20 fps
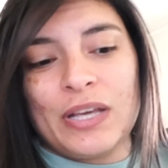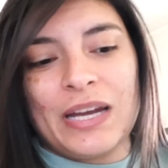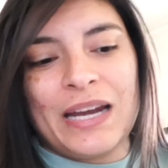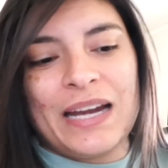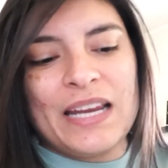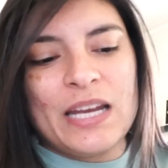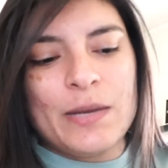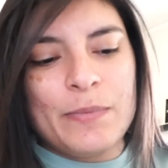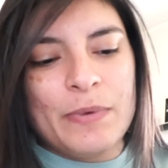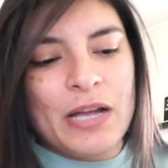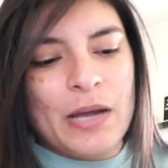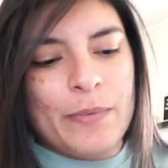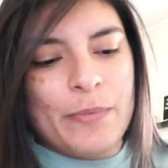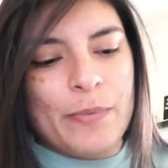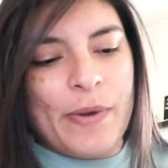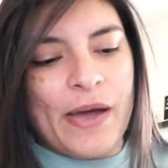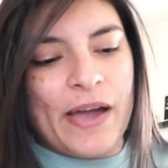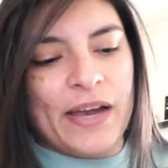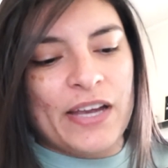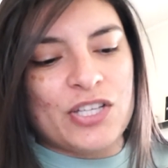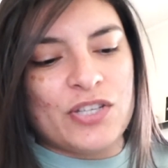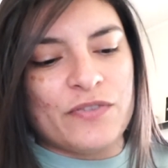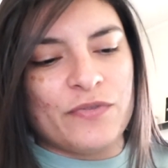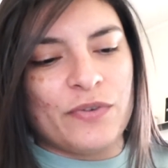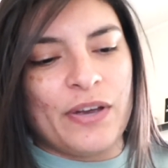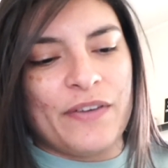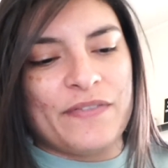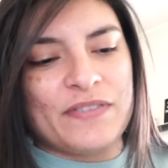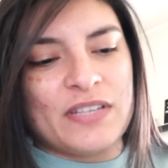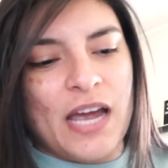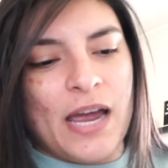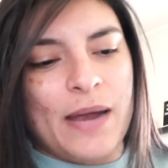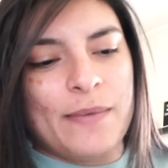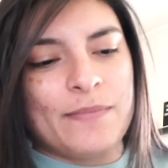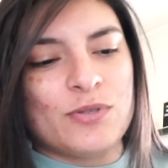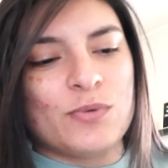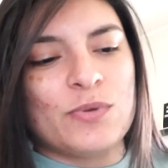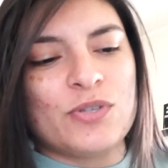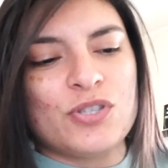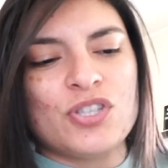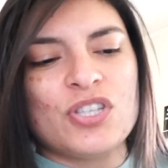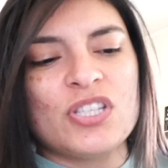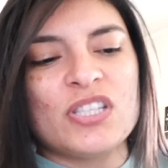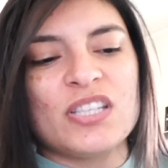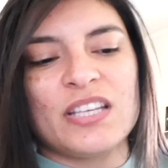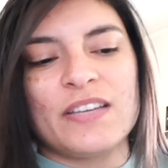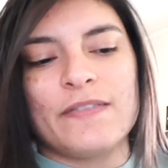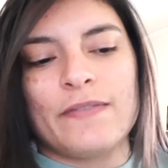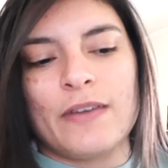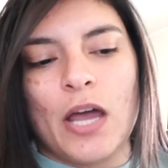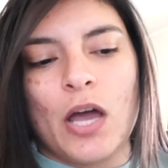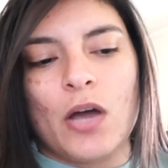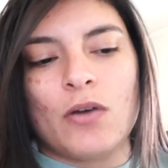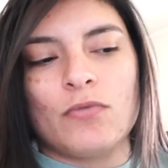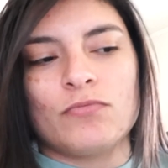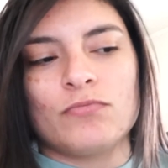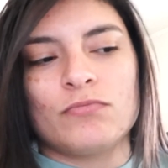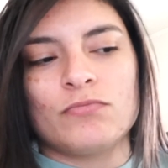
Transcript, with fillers: And I need to pick up a package if we have time. So we should just leave now.